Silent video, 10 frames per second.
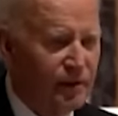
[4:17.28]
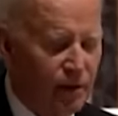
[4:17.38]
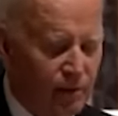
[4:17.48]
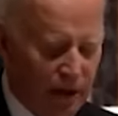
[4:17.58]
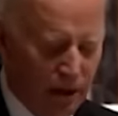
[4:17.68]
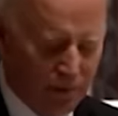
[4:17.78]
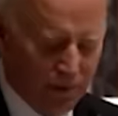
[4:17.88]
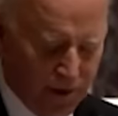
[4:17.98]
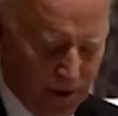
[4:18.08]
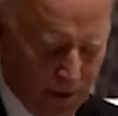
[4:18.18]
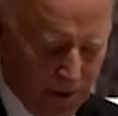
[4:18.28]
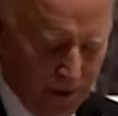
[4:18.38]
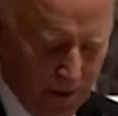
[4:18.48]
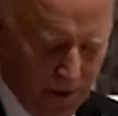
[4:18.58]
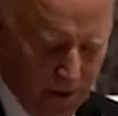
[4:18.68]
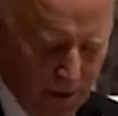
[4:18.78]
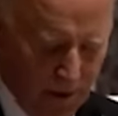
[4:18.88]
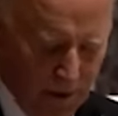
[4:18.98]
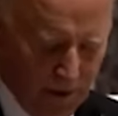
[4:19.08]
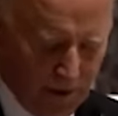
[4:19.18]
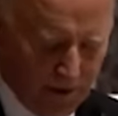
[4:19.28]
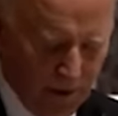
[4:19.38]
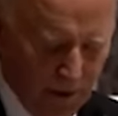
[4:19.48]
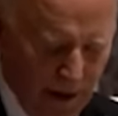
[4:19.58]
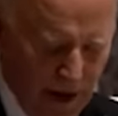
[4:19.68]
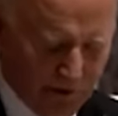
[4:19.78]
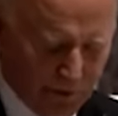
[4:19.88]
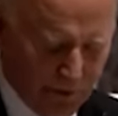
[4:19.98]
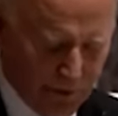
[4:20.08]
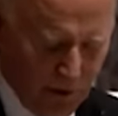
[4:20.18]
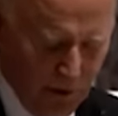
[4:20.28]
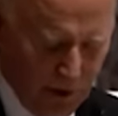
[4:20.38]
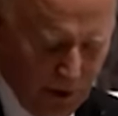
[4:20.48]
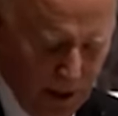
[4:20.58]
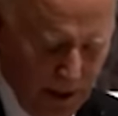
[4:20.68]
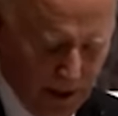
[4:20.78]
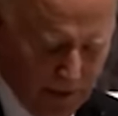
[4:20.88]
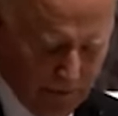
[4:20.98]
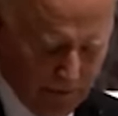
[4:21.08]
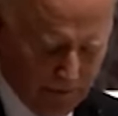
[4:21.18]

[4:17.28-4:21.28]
Genuine empathy. She's full of laughter and joy and light.